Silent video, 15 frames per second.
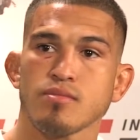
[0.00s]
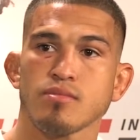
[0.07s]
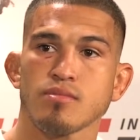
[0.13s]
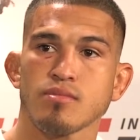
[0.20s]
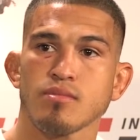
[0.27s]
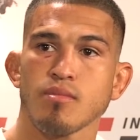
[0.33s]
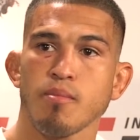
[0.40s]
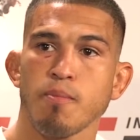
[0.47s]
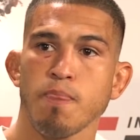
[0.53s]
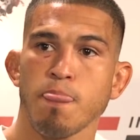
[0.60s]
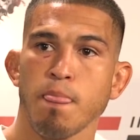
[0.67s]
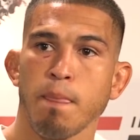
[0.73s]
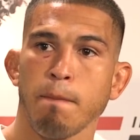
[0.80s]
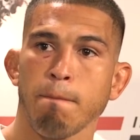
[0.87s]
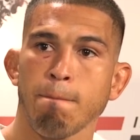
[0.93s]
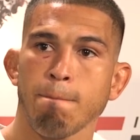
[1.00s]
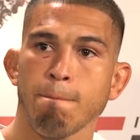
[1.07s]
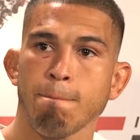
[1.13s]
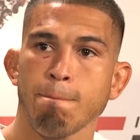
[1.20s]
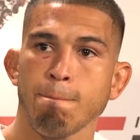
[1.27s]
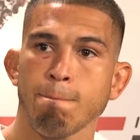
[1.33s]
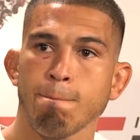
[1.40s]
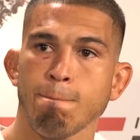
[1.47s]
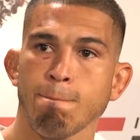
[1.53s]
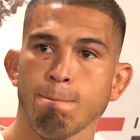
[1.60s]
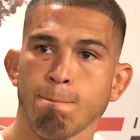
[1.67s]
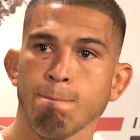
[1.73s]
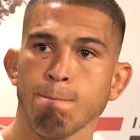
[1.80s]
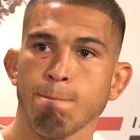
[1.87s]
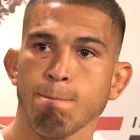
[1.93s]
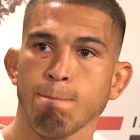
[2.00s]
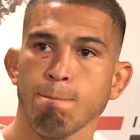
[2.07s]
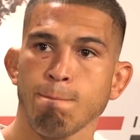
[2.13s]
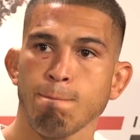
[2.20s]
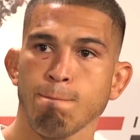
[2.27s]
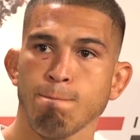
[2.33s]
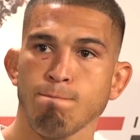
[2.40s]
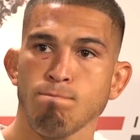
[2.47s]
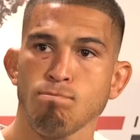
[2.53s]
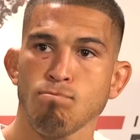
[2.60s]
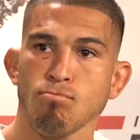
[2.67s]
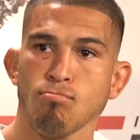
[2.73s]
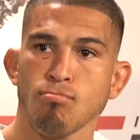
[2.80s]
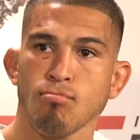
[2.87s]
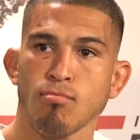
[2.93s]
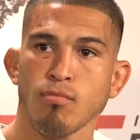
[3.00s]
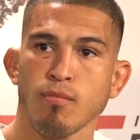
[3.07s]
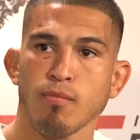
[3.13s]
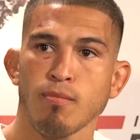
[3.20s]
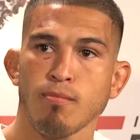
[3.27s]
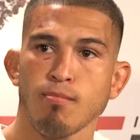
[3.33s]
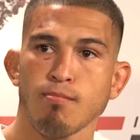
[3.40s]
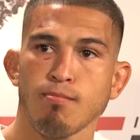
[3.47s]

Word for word: And just make sure like you really do enjoy the ground